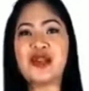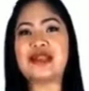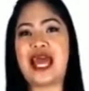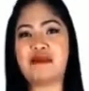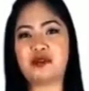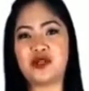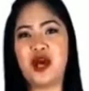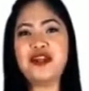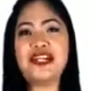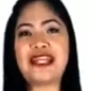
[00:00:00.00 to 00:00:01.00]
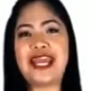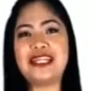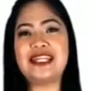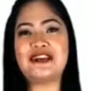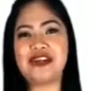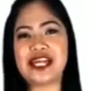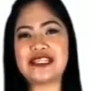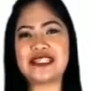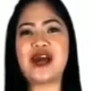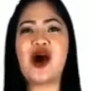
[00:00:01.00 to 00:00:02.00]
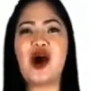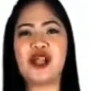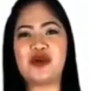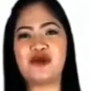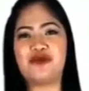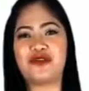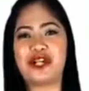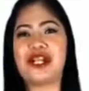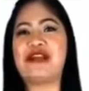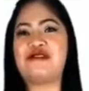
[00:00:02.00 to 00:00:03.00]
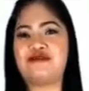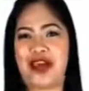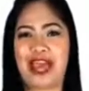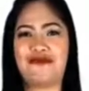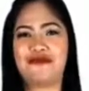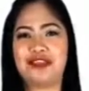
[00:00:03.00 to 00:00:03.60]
times 180 degrees all over 5.